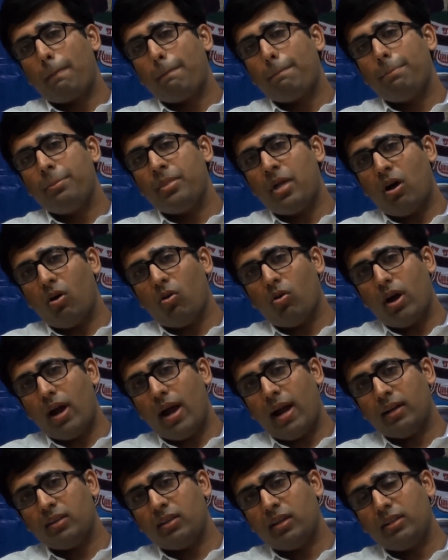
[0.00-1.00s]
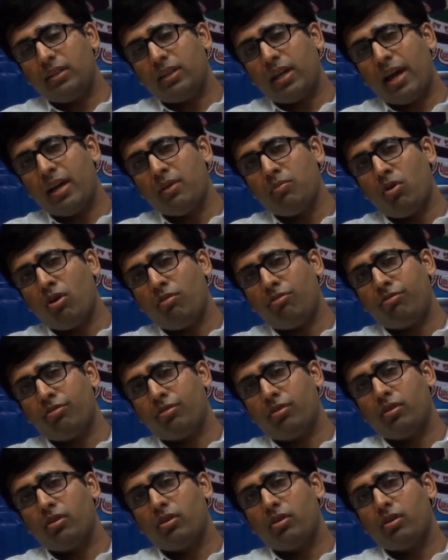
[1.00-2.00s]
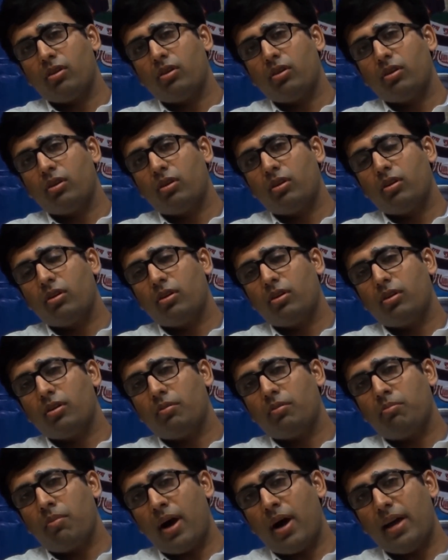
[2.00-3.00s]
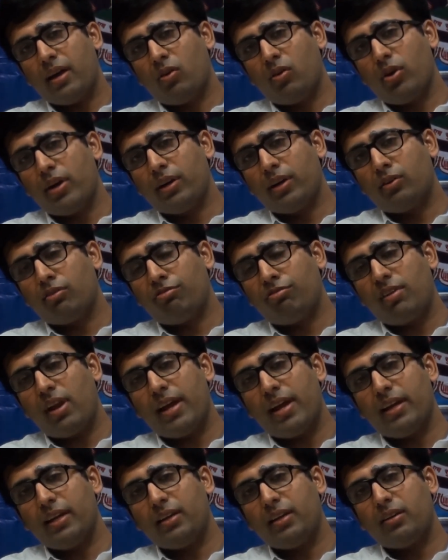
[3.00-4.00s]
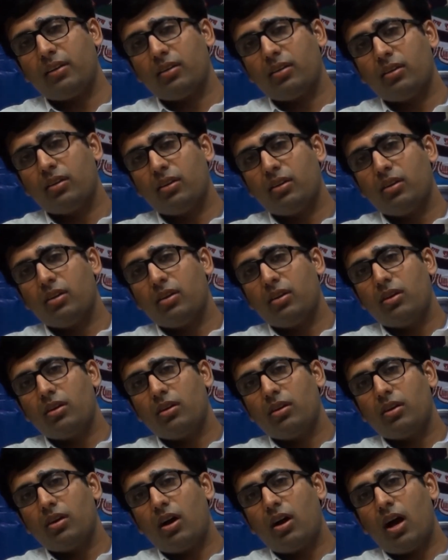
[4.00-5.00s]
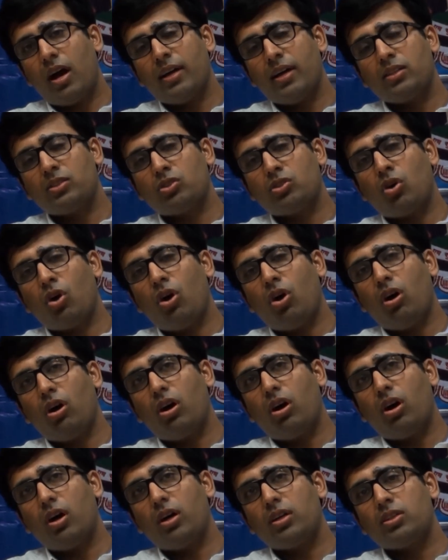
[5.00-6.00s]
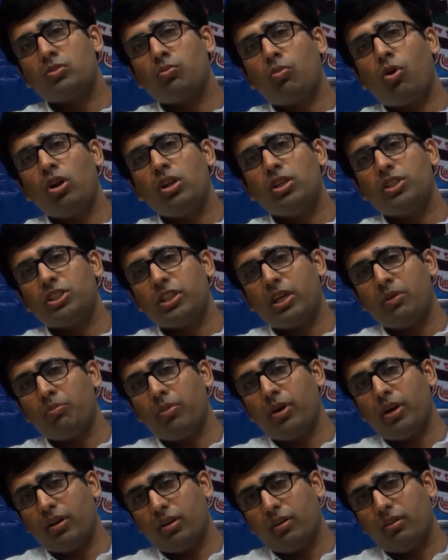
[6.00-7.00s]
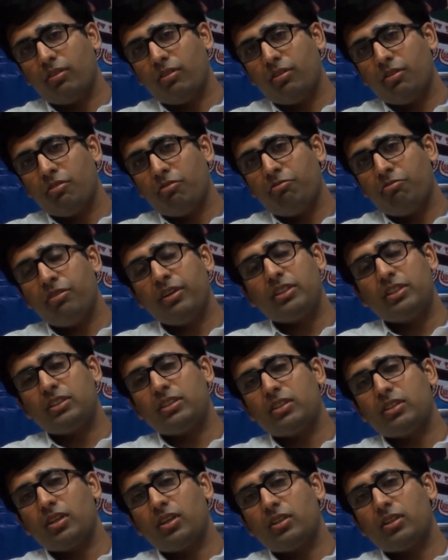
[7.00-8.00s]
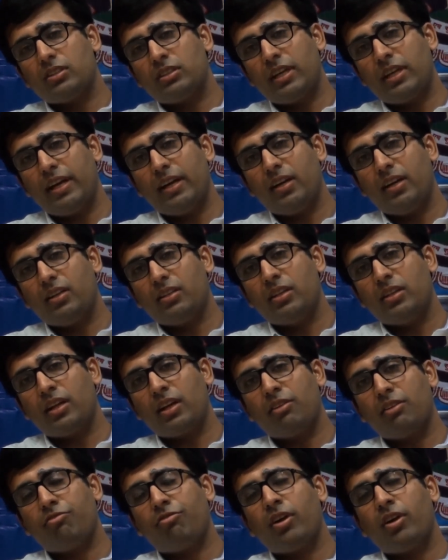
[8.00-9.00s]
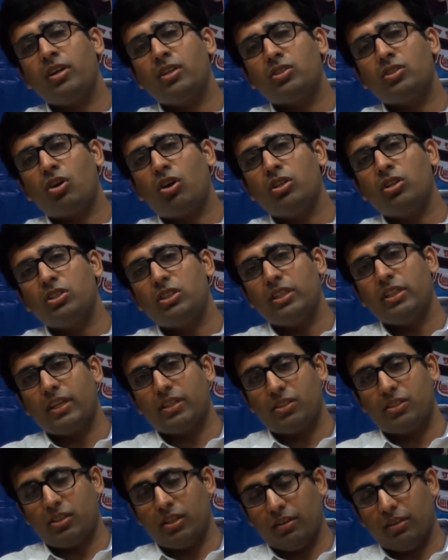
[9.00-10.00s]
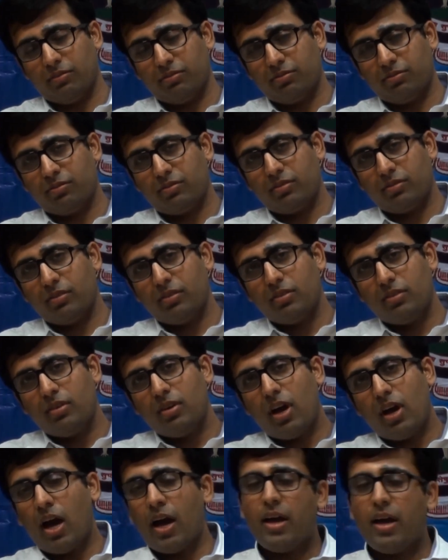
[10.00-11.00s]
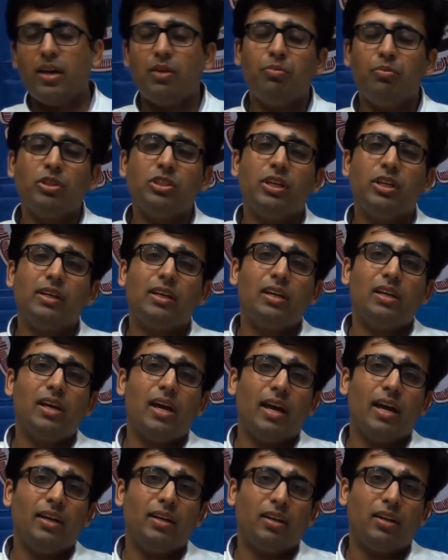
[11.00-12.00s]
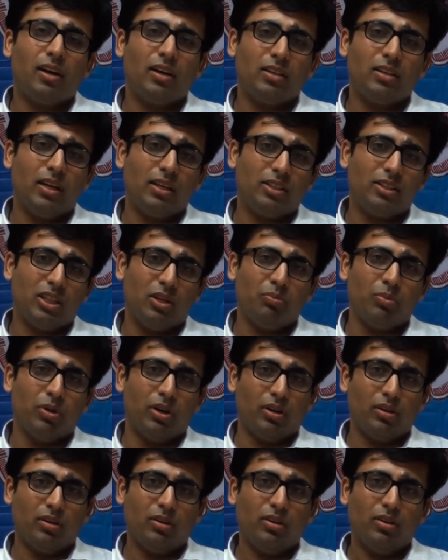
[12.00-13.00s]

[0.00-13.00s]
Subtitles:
Now, at the time of my going to flight, I saw a small chamber which said the refunds on GST. I immediately entered that chamber